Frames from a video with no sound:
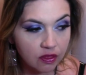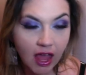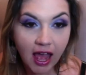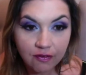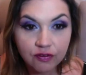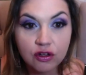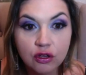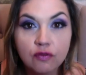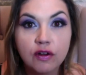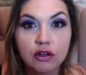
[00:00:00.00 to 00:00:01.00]
After
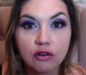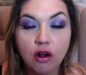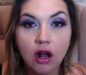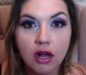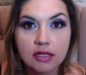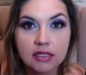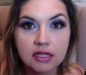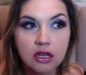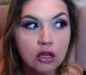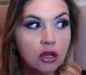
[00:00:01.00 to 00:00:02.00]
you've
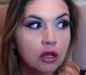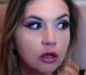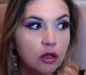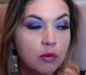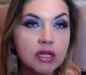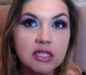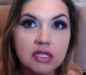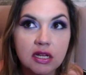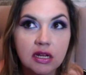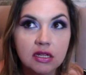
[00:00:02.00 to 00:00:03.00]
uncrossed, you
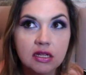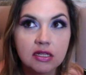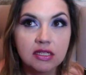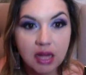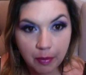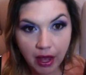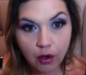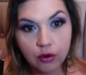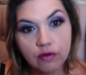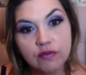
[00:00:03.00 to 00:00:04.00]
must step
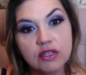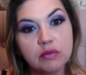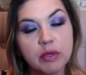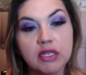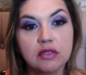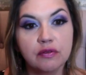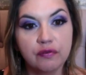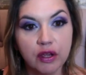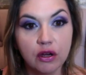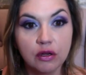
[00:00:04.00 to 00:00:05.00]
out of the space of
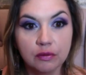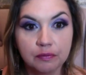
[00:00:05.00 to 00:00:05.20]
fear,